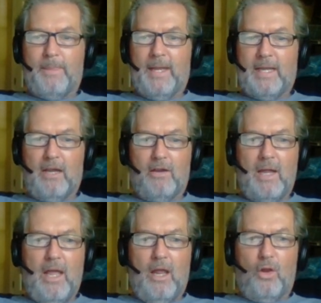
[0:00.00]
Take care.
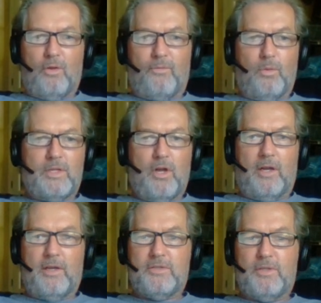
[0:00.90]
Look forward to
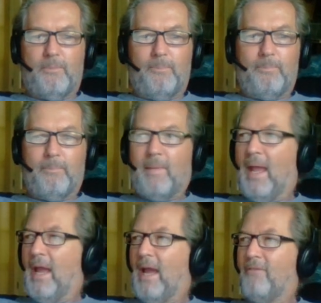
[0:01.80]
talking to you soon.
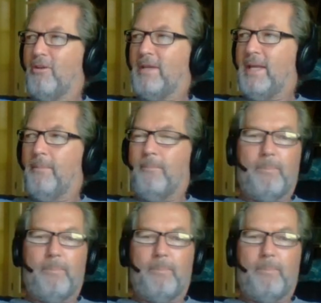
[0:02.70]
Have a great day.